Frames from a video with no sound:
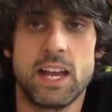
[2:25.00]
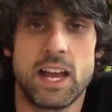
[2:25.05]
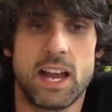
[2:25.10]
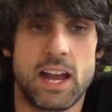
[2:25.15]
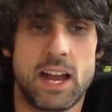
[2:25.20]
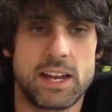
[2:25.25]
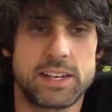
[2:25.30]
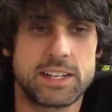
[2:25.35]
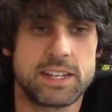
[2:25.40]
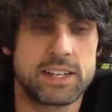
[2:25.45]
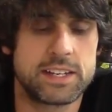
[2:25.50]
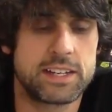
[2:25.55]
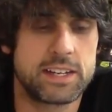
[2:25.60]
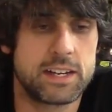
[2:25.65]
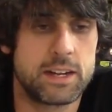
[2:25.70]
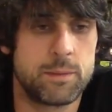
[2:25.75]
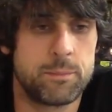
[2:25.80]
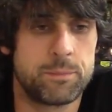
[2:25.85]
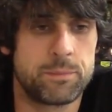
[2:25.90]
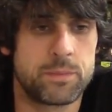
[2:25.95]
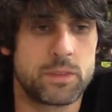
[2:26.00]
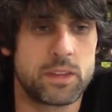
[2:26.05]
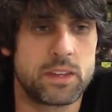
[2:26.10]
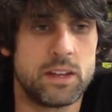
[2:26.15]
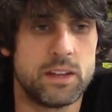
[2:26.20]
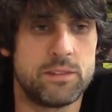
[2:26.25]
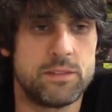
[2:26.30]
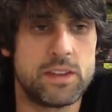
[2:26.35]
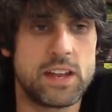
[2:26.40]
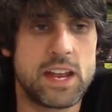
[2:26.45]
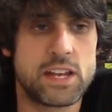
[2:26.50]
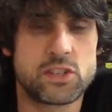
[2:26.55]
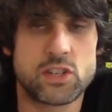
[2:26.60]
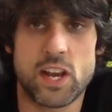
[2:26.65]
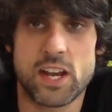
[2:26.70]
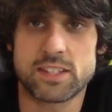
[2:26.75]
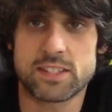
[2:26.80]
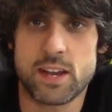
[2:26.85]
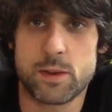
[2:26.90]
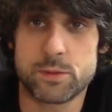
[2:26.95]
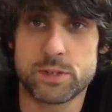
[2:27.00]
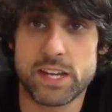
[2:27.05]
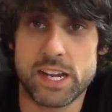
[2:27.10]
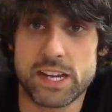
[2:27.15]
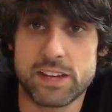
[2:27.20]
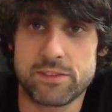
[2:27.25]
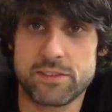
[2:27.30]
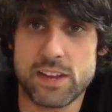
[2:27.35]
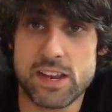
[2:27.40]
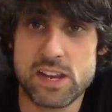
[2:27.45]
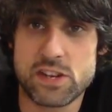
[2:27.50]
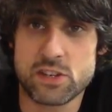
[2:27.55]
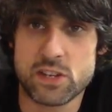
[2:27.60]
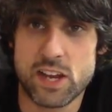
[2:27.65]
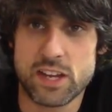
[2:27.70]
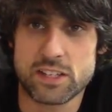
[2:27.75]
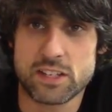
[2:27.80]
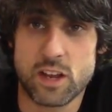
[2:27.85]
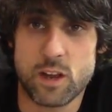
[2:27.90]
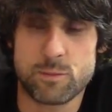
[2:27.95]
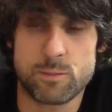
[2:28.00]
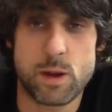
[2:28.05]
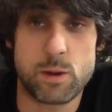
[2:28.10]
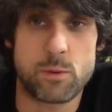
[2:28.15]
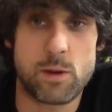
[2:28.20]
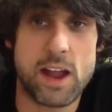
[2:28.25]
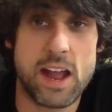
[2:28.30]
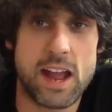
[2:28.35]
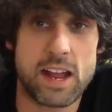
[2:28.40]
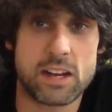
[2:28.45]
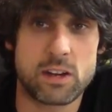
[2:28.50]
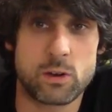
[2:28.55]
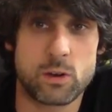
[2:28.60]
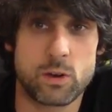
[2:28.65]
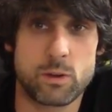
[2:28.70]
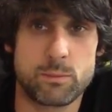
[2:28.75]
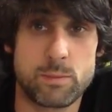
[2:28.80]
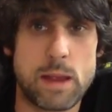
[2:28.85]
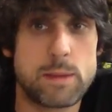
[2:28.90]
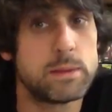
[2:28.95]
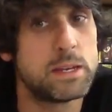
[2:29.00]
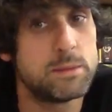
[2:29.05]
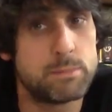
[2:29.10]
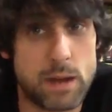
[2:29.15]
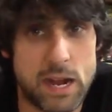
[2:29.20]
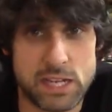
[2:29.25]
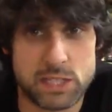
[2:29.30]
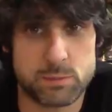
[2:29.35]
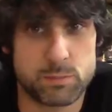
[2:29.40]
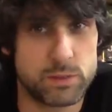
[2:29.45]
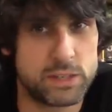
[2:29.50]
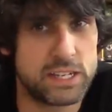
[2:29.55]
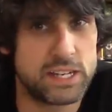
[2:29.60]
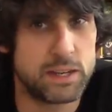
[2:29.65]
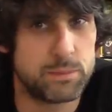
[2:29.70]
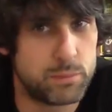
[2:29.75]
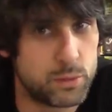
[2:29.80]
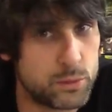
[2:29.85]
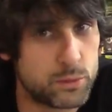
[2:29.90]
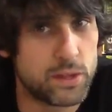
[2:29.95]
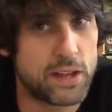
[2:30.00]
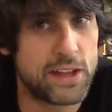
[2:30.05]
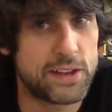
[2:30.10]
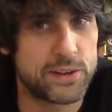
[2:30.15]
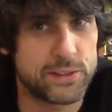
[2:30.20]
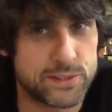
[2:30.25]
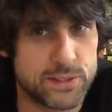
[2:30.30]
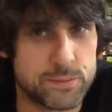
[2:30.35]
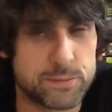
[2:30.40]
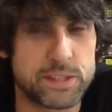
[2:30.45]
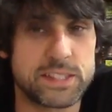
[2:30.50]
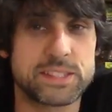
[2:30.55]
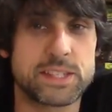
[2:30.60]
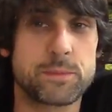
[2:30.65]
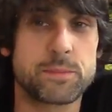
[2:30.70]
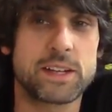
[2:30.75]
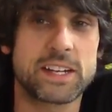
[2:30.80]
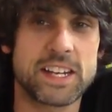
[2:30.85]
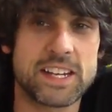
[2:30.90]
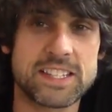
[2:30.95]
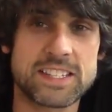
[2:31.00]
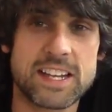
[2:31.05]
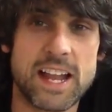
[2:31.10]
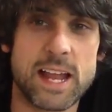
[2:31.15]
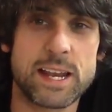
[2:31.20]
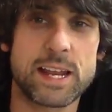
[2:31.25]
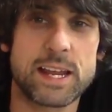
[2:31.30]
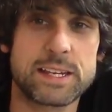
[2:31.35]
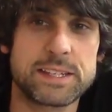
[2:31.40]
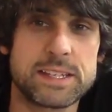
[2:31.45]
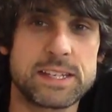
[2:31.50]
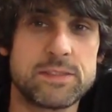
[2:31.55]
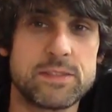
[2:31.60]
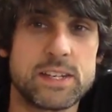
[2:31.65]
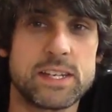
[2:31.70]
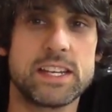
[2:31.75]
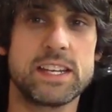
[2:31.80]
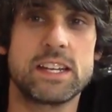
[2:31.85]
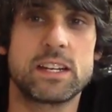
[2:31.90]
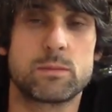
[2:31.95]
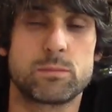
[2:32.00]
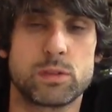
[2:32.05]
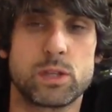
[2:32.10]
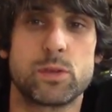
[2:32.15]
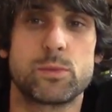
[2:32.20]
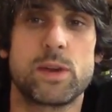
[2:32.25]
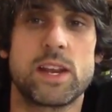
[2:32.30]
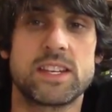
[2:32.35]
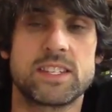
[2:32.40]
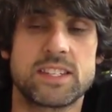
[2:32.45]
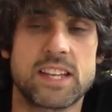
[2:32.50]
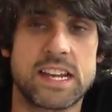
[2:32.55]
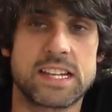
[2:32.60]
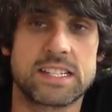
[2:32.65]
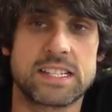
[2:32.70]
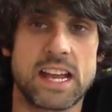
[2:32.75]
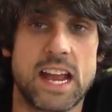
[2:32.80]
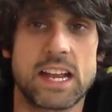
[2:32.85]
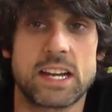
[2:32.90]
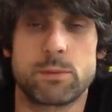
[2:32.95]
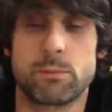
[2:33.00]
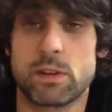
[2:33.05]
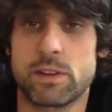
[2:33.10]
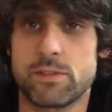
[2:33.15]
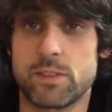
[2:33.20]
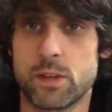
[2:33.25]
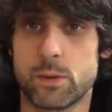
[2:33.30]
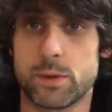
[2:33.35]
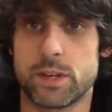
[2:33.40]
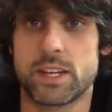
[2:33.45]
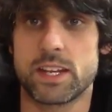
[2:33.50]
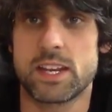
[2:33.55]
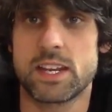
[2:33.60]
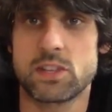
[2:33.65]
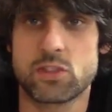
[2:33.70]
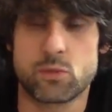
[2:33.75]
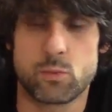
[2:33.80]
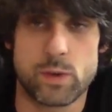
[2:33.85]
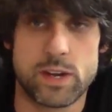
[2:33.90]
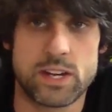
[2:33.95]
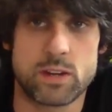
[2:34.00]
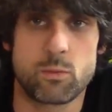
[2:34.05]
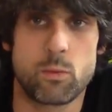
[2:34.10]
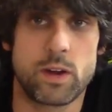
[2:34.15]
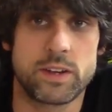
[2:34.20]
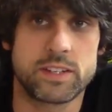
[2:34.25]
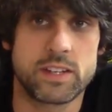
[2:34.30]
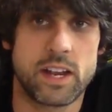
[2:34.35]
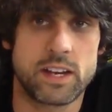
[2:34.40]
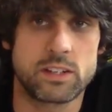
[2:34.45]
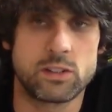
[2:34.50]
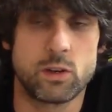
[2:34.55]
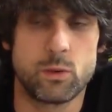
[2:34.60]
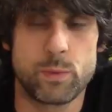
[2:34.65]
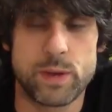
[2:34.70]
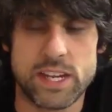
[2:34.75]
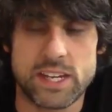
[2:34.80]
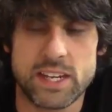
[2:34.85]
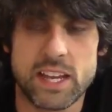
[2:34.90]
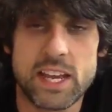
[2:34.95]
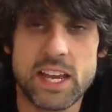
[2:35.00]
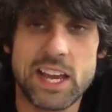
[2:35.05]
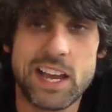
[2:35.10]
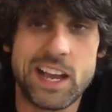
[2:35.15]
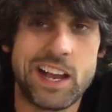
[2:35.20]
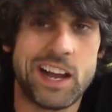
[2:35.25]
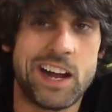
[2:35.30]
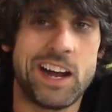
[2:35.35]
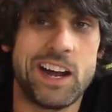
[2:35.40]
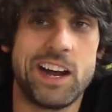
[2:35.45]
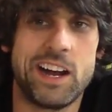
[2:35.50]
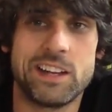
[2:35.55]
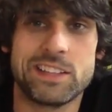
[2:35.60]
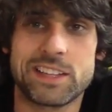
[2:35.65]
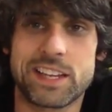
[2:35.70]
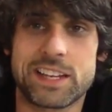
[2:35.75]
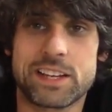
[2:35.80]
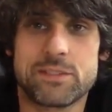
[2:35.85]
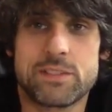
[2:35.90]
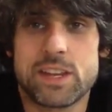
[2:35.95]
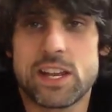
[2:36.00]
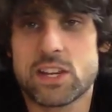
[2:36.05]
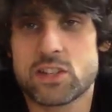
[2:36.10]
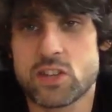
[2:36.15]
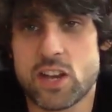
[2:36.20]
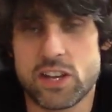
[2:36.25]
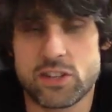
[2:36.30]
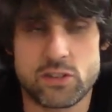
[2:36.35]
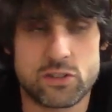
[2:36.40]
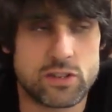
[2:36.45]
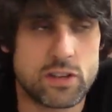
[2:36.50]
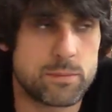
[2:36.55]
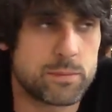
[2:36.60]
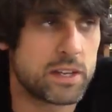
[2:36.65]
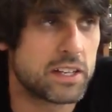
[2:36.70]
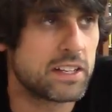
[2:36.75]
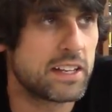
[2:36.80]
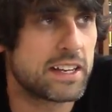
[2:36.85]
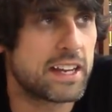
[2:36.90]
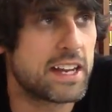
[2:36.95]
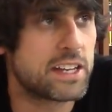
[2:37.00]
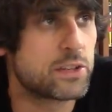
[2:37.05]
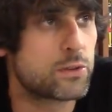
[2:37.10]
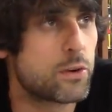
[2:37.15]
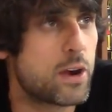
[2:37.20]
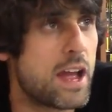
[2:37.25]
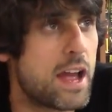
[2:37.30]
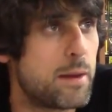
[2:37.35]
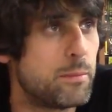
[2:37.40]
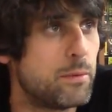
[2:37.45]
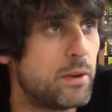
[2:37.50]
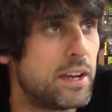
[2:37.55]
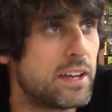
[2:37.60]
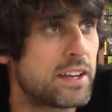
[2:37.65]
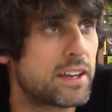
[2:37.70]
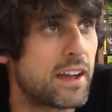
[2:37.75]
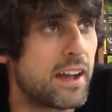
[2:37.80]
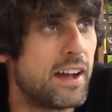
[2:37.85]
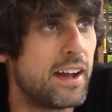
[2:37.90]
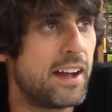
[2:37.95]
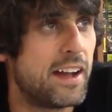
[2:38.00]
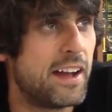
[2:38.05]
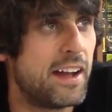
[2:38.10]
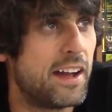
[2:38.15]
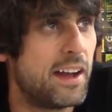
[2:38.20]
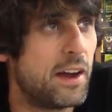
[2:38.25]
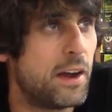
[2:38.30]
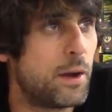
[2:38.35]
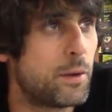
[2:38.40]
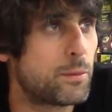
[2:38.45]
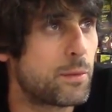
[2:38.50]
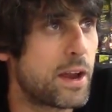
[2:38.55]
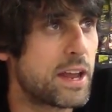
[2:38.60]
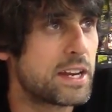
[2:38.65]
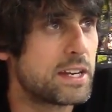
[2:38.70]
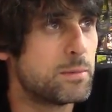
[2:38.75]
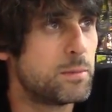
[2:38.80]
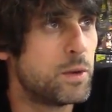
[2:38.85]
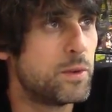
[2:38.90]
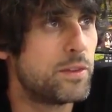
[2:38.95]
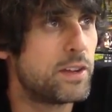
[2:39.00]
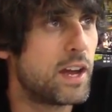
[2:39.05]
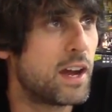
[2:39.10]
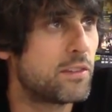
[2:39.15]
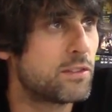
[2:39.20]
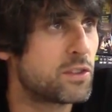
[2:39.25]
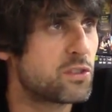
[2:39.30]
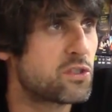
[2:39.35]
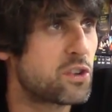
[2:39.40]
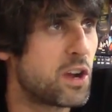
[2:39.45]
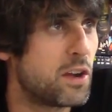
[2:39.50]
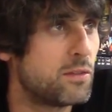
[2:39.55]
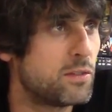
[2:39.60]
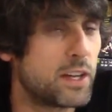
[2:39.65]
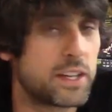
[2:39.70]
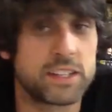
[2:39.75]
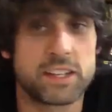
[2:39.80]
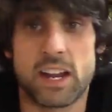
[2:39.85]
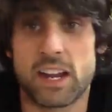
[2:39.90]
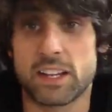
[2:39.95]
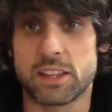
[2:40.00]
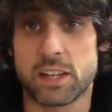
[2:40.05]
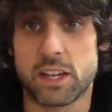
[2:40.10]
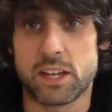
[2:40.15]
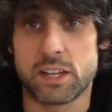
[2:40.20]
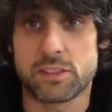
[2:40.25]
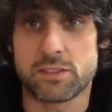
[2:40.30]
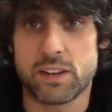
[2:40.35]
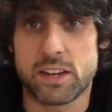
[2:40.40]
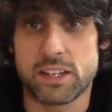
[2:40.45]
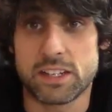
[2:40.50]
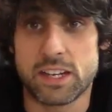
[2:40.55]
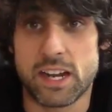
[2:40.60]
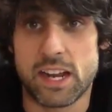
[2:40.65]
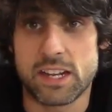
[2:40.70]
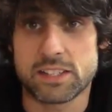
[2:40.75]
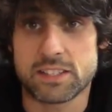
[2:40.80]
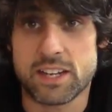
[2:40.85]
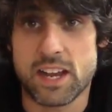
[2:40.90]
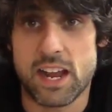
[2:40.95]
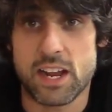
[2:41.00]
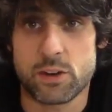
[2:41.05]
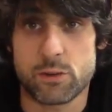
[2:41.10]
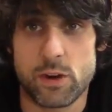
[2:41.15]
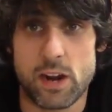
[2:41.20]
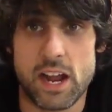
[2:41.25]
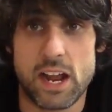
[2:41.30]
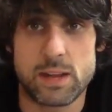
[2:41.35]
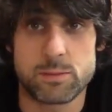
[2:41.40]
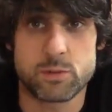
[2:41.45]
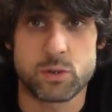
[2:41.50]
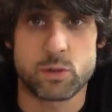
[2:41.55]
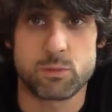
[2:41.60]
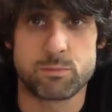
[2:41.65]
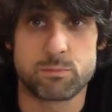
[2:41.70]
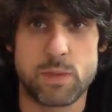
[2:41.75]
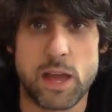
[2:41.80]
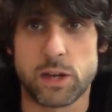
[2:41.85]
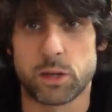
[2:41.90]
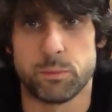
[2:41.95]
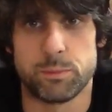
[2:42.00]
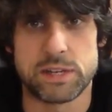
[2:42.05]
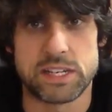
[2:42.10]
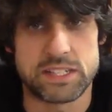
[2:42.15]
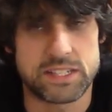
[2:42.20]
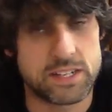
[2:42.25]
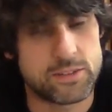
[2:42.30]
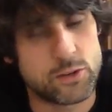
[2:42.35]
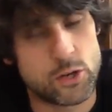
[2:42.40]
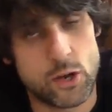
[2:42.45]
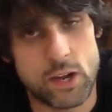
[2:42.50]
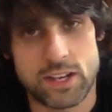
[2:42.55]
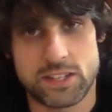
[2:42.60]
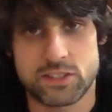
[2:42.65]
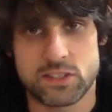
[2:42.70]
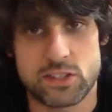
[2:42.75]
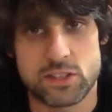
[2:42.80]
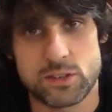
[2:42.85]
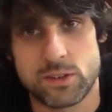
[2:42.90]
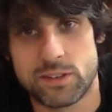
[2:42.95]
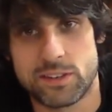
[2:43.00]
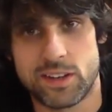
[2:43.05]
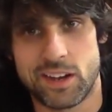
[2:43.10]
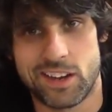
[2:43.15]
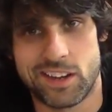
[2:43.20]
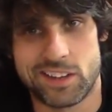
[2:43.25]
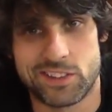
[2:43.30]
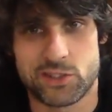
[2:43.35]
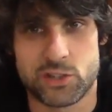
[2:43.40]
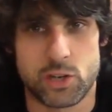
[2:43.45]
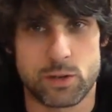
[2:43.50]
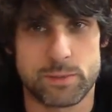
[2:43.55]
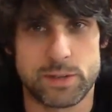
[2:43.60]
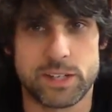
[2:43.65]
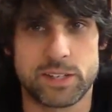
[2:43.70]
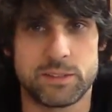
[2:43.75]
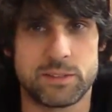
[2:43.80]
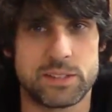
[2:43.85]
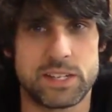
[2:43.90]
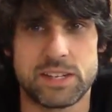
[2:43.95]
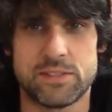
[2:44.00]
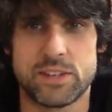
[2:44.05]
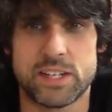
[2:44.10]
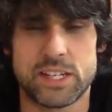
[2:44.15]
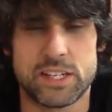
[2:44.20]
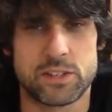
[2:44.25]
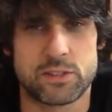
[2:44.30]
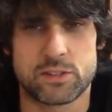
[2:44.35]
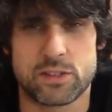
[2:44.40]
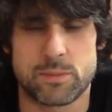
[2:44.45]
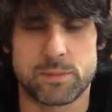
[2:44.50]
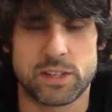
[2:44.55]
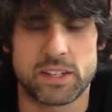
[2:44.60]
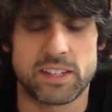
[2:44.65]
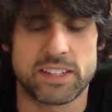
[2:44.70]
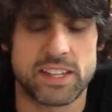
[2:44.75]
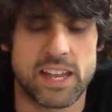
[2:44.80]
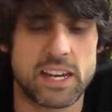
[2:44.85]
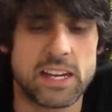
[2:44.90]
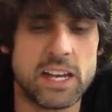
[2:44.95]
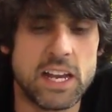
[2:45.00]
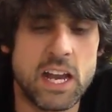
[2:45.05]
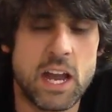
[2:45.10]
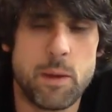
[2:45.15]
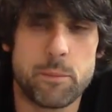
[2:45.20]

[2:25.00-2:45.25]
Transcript: I did um, the VHS. I would take a VHS off my rack or maybe possibly a bootleg or something, something that's not on DVD or Blu-ray stateside and review it each week, one title a week, uh, like a VHS or something. Like I'd grab like uh, a random movie off the shelf like Nightlife, 89 Scott Grimes or Metal Beast, even though it has a uh, German DVD or something like that.